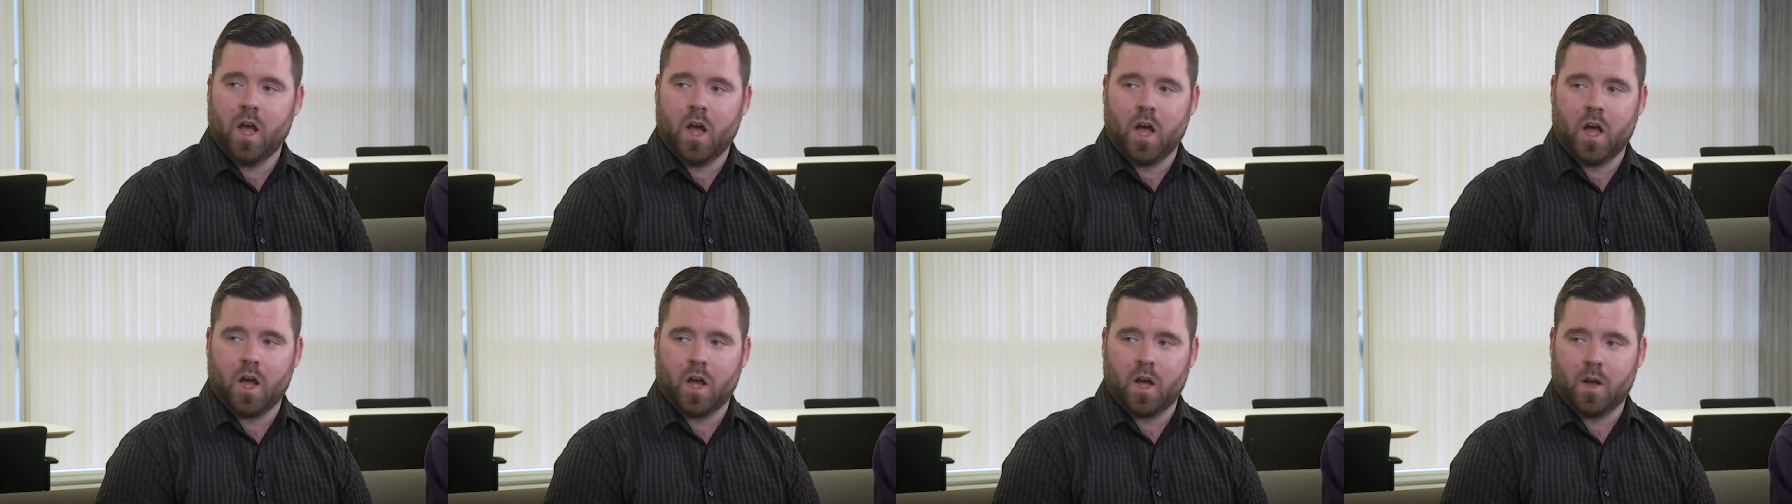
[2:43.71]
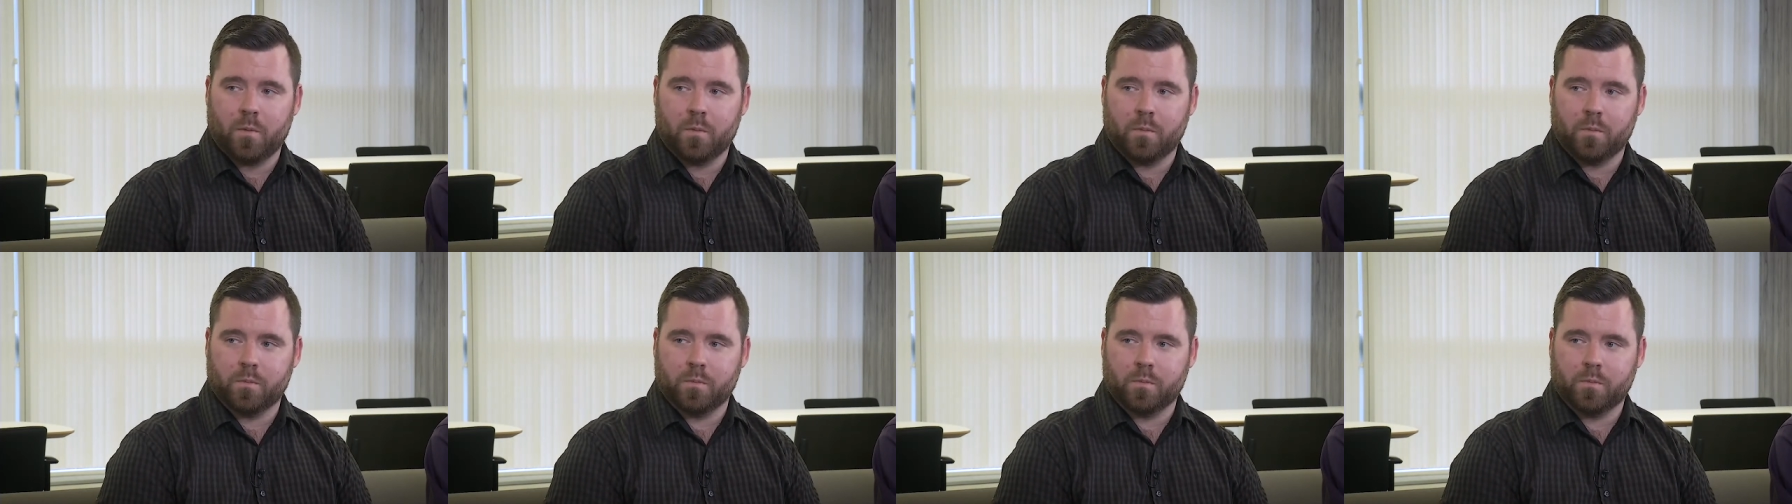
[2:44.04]

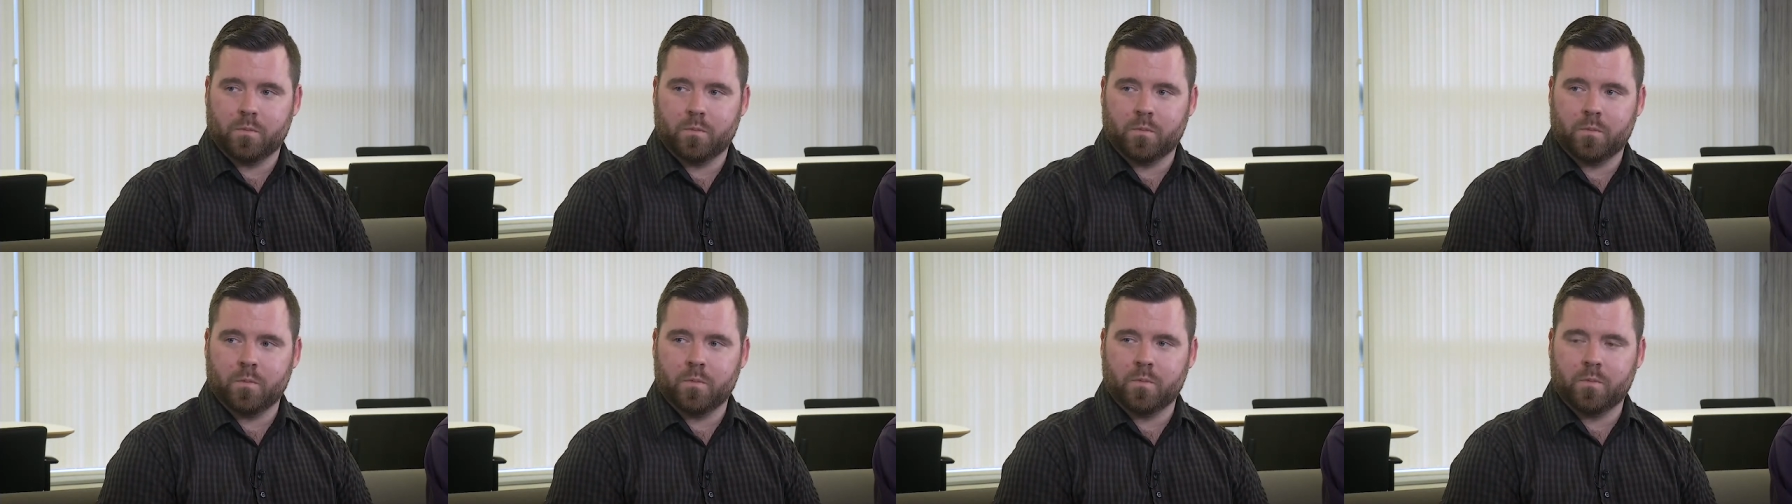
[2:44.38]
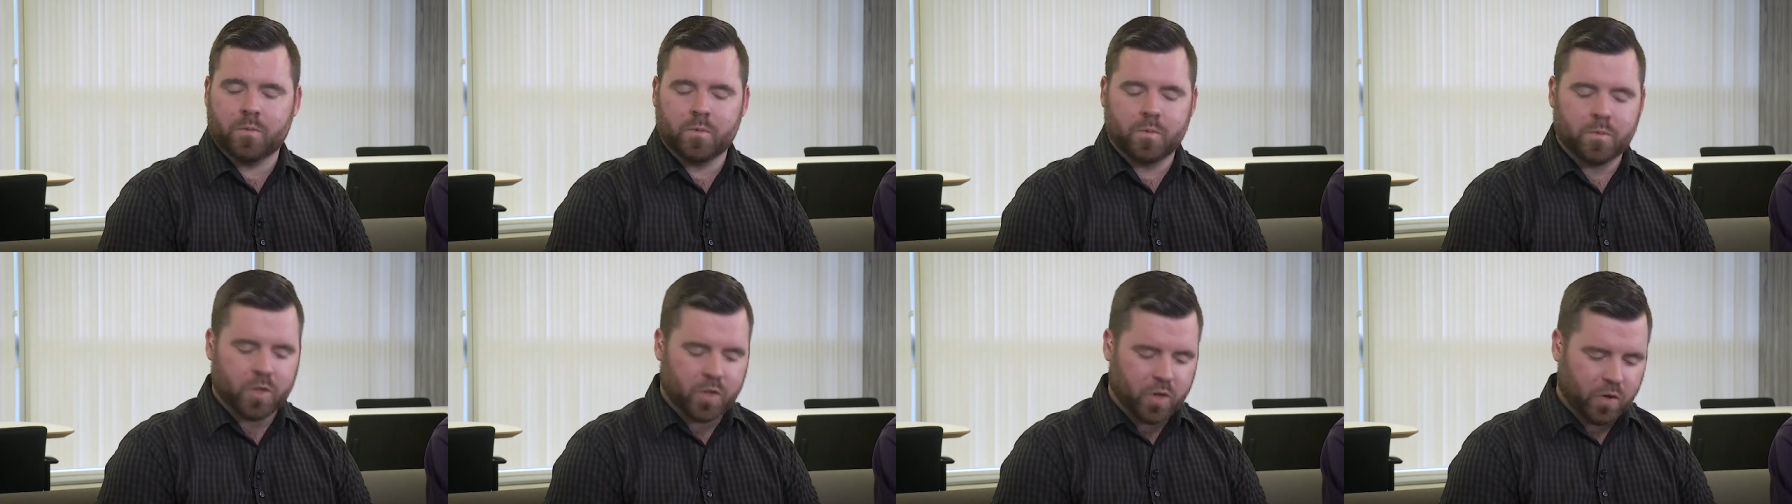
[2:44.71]
Um,
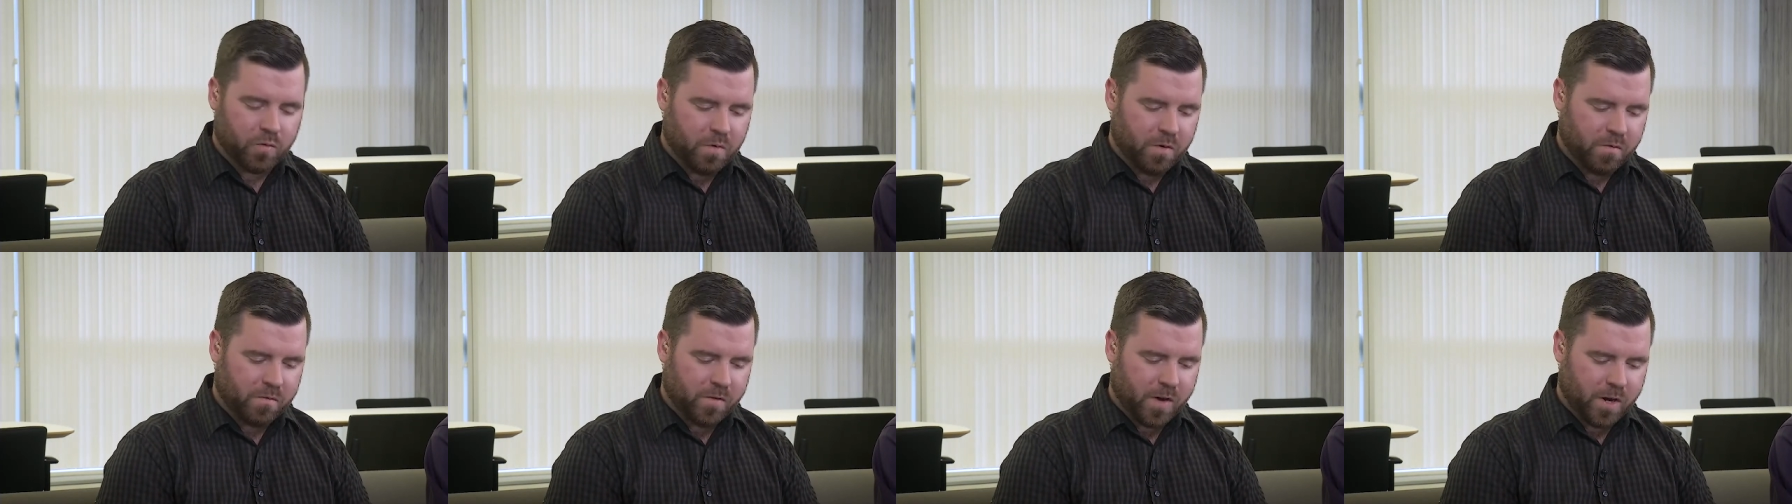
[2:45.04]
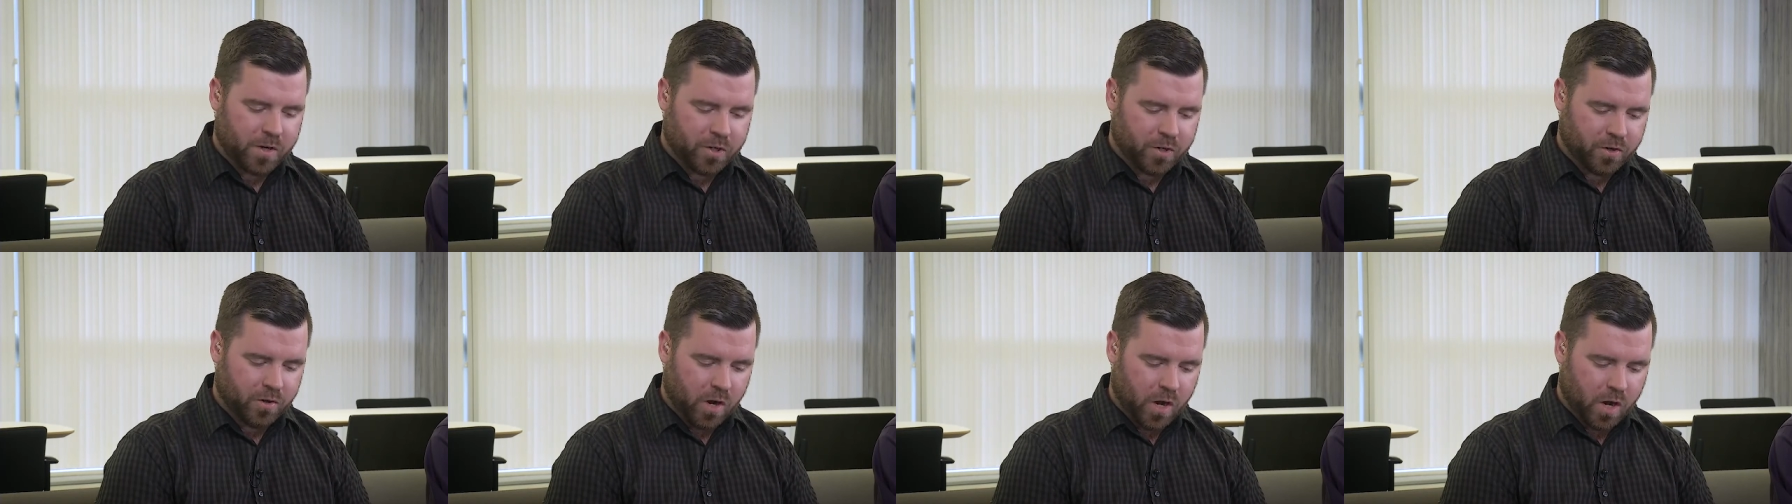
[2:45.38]
good
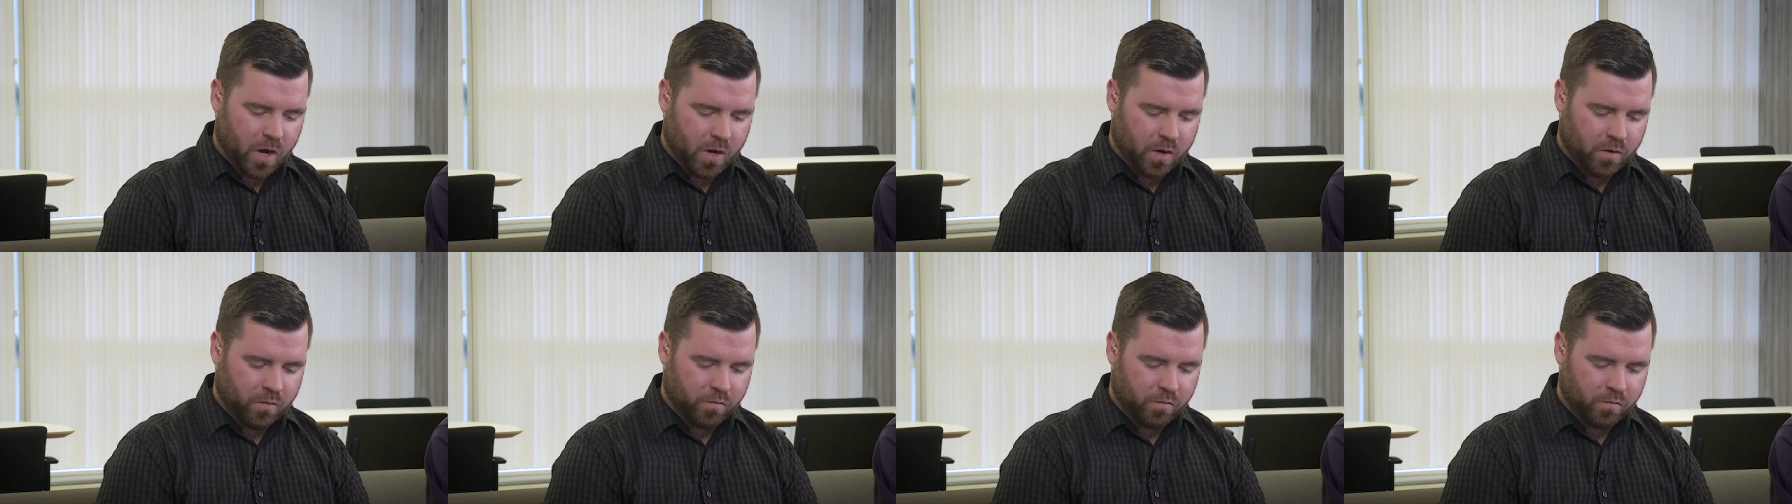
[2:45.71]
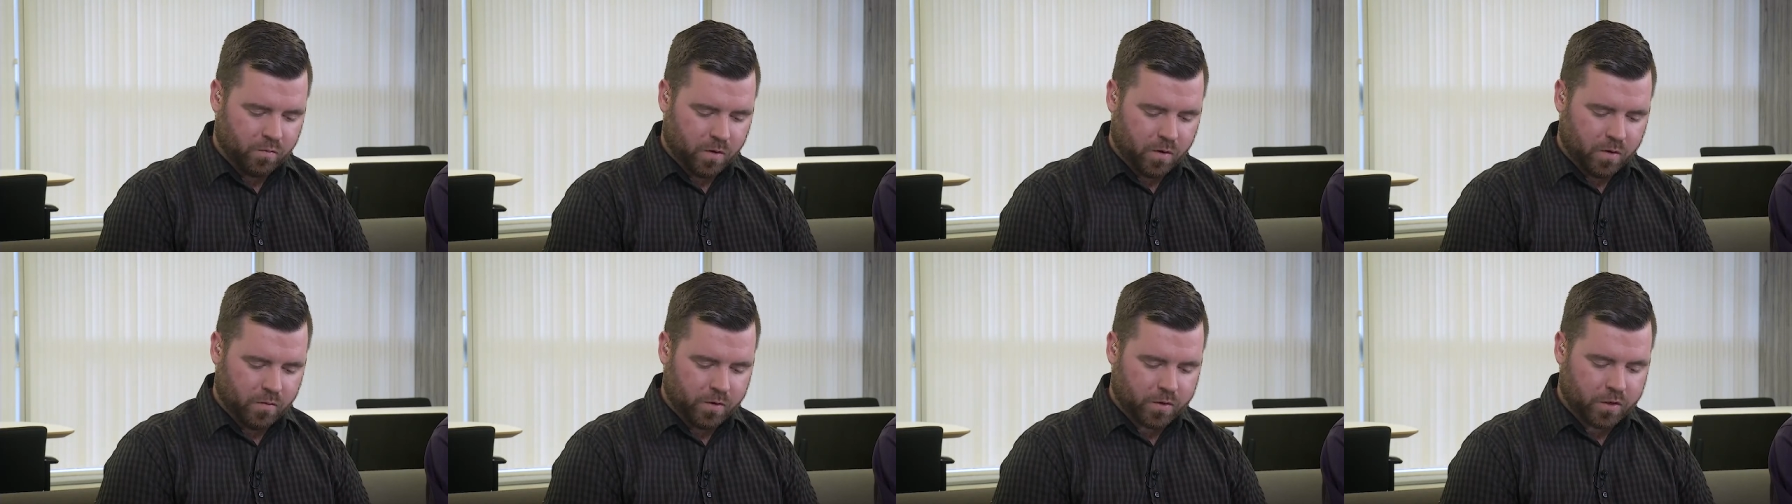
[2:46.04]
refresher on uh,